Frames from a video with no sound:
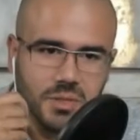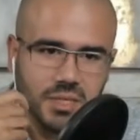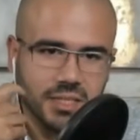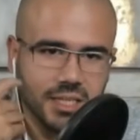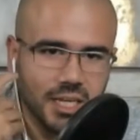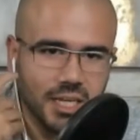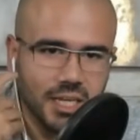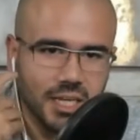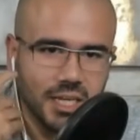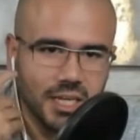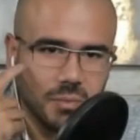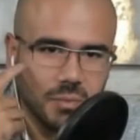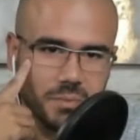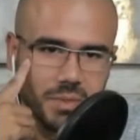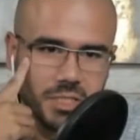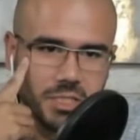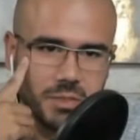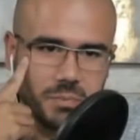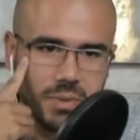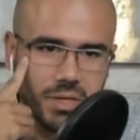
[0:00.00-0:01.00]
but a lot of
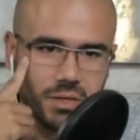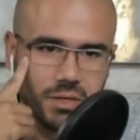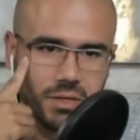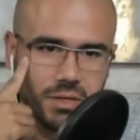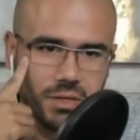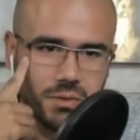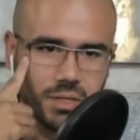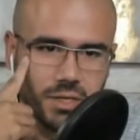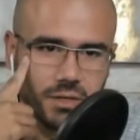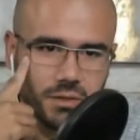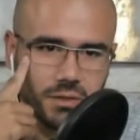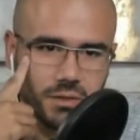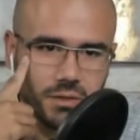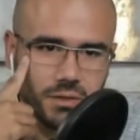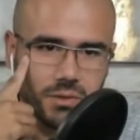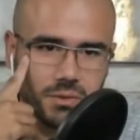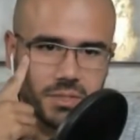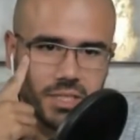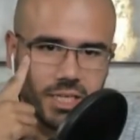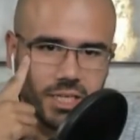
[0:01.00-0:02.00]
people misspell Julio,
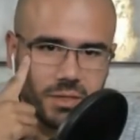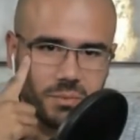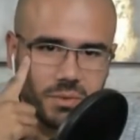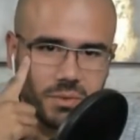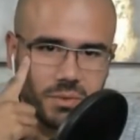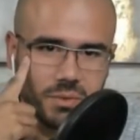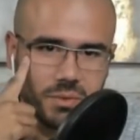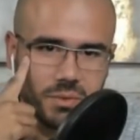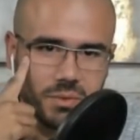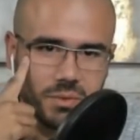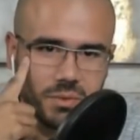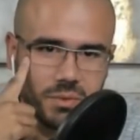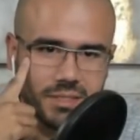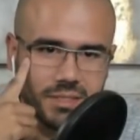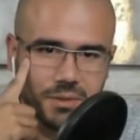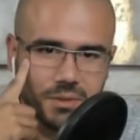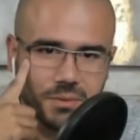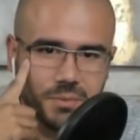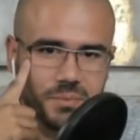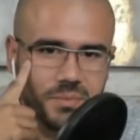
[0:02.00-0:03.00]
so team is easy
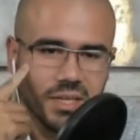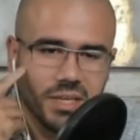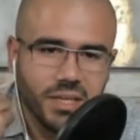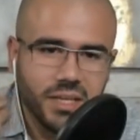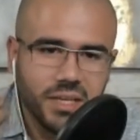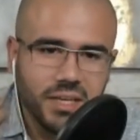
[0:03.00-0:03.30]
too.